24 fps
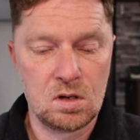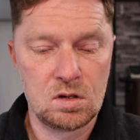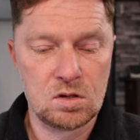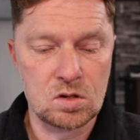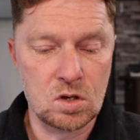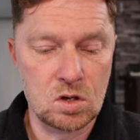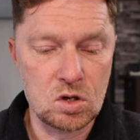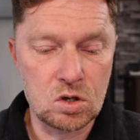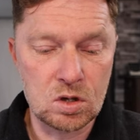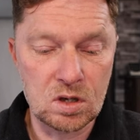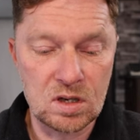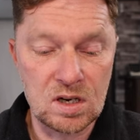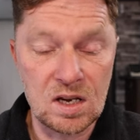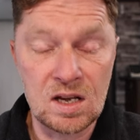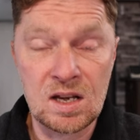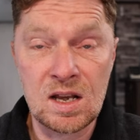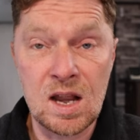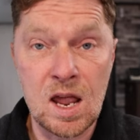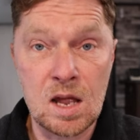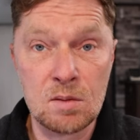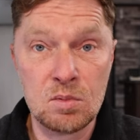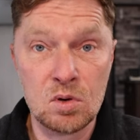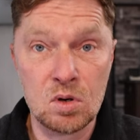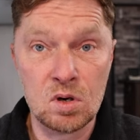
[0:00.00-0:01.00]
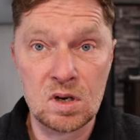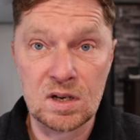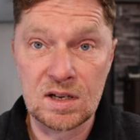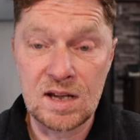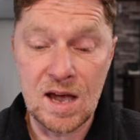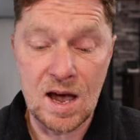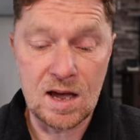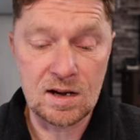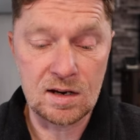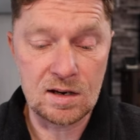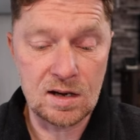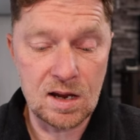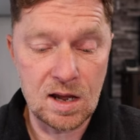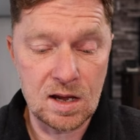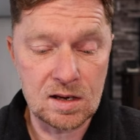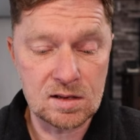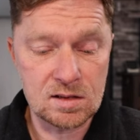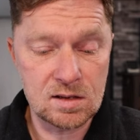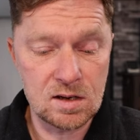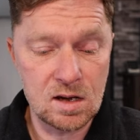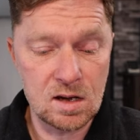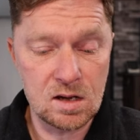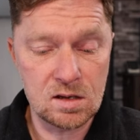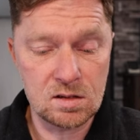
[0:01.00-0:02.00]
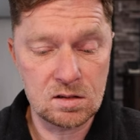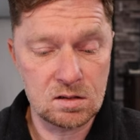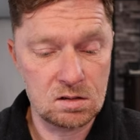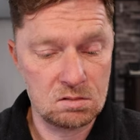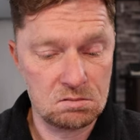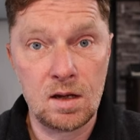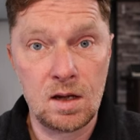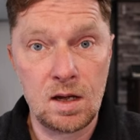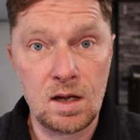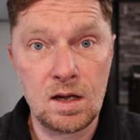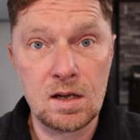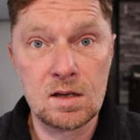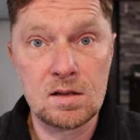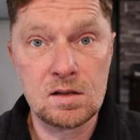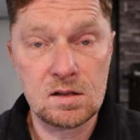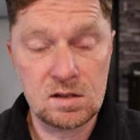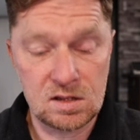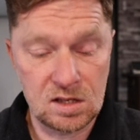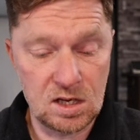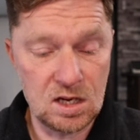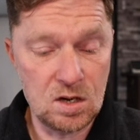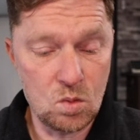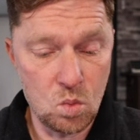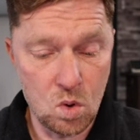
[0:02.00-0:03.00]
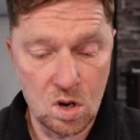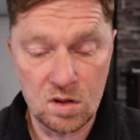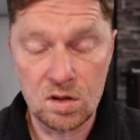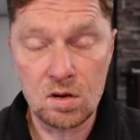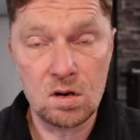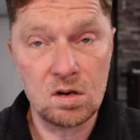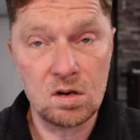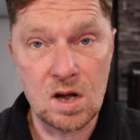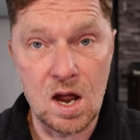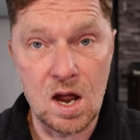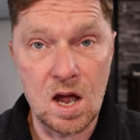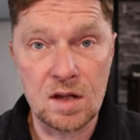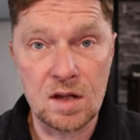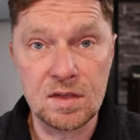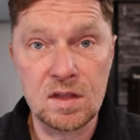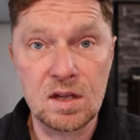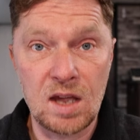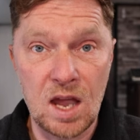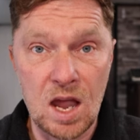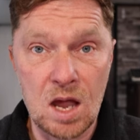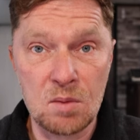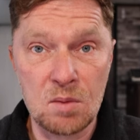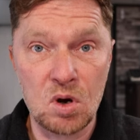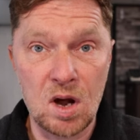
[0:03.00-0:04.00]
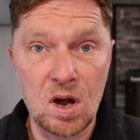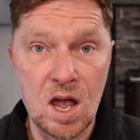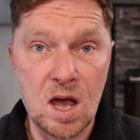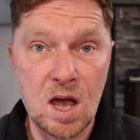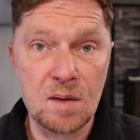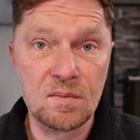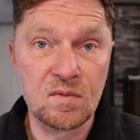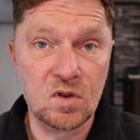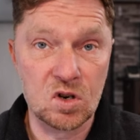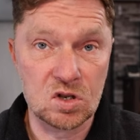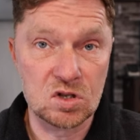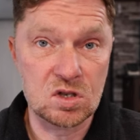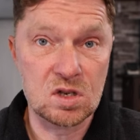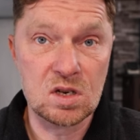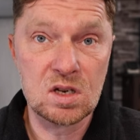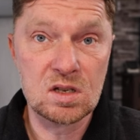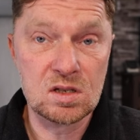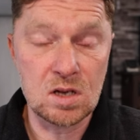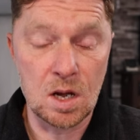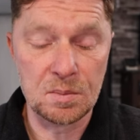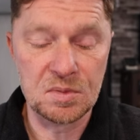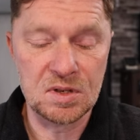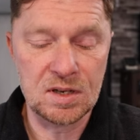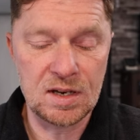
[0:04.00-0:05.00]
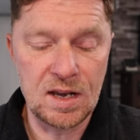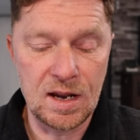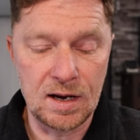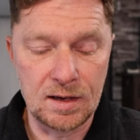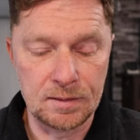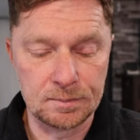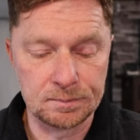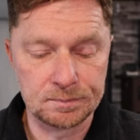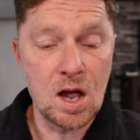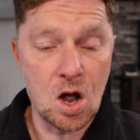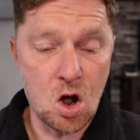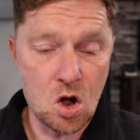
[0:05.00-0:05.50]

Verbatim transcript: So you can enable a guided access and see whether or not the camera app version is up to date.